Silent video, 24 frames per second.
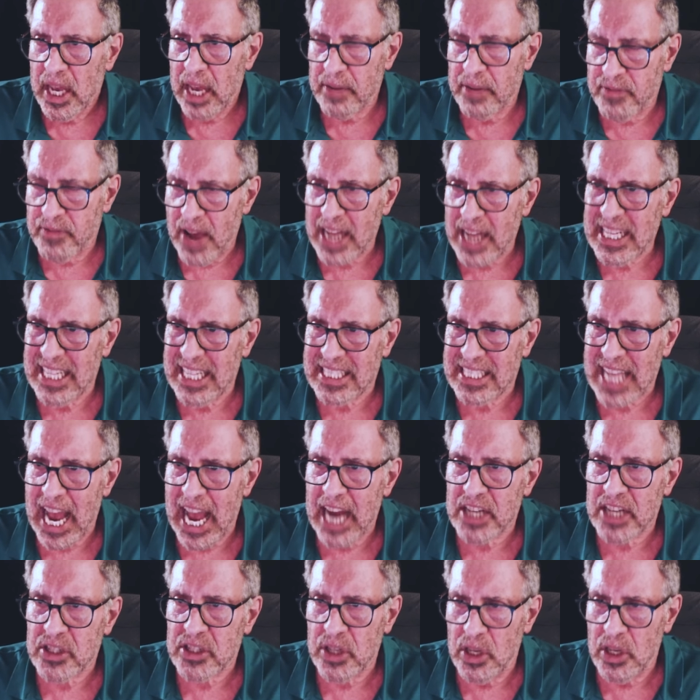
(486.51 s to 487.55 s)
In fact, it's
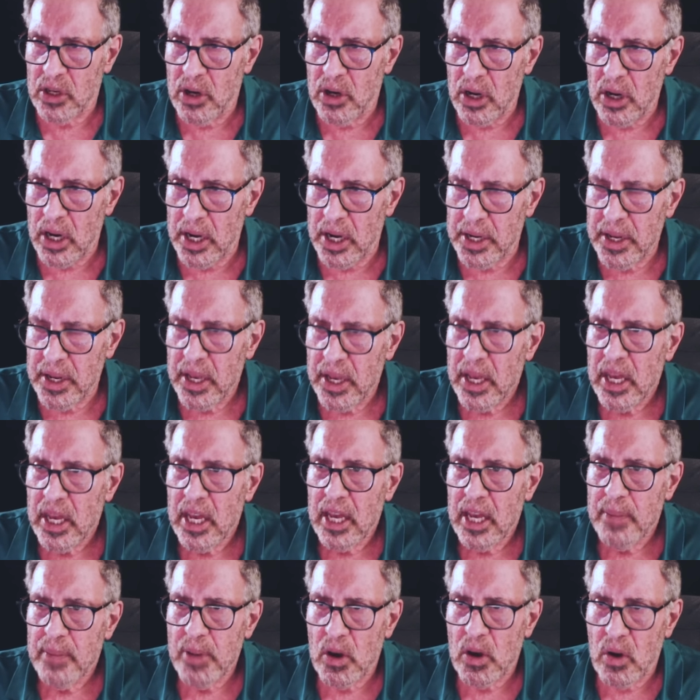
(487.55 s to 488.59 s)
actually good
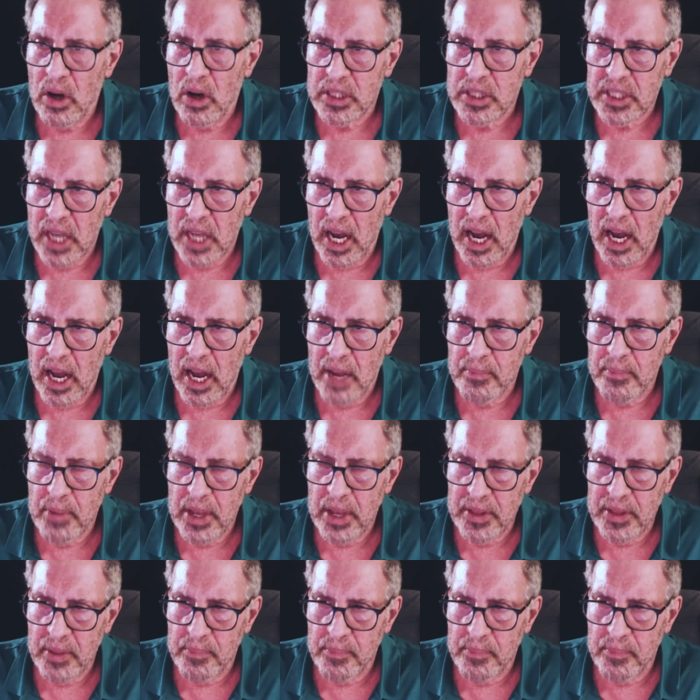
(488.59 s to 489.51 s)
because uh,